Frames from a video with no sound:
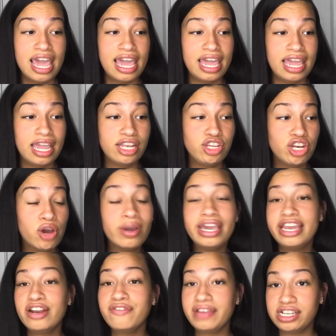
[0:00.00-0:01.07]
and,
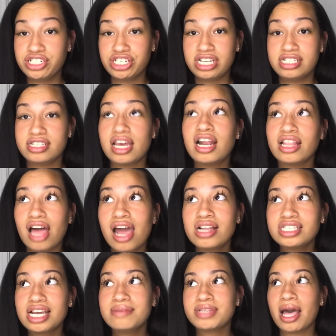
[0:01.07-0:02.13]
interventions. And a lot
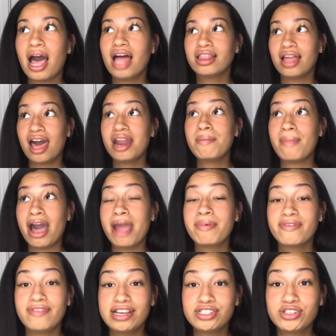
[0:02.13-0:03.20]
of times, a lot of my
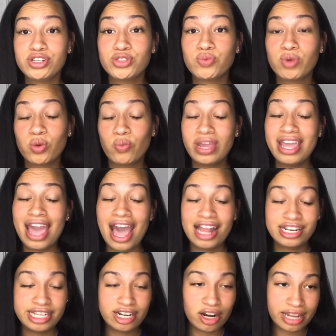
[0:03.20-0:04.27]
professors, when we
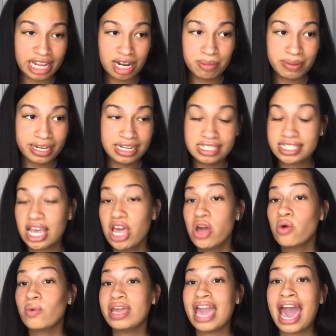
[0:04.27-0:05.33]
did our care plans,
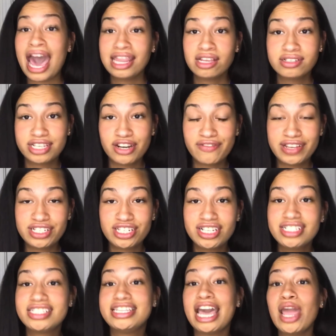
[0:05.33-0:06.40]
we had those
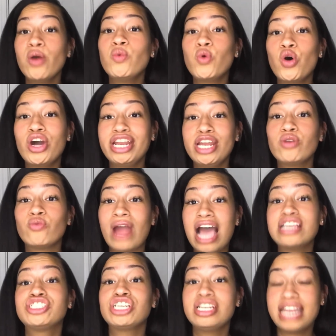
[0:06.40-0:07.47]
interventions, they wanted
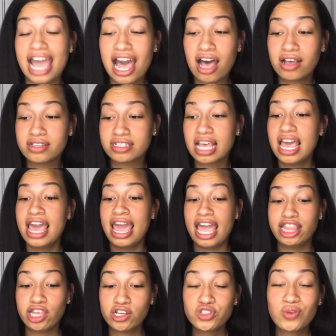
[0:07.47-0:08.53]
rationales.
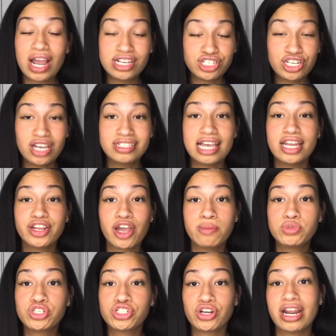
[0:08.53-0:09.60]
And those rationales had to
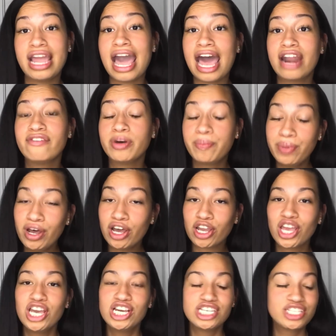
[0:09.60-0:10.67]
come straight out of a
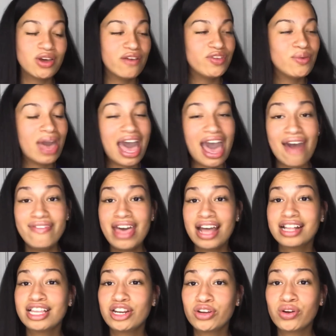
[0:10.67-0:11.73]
book. So if you have
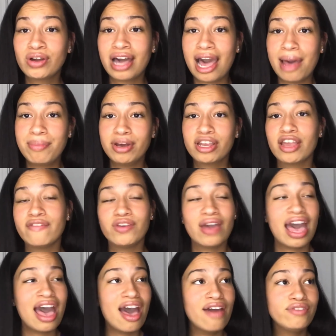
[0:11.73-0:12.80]
that clinical guidebook, if you
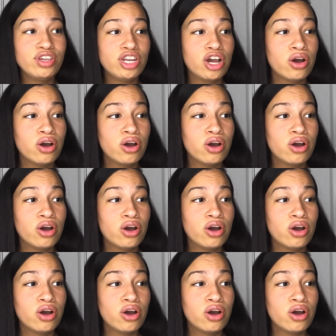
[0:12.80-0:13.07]
have,